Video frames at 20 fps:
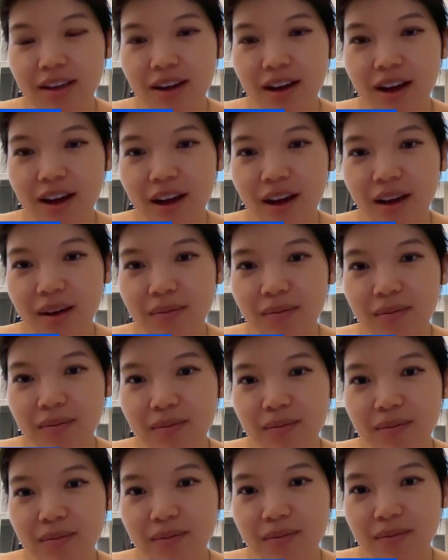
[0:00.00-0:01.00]

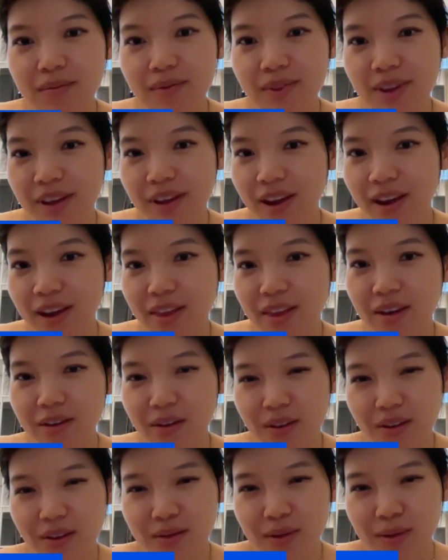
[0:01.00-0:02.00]
Like I think
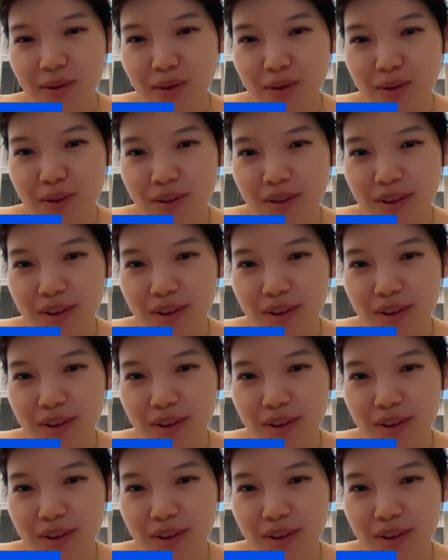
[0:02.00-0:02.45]
all of those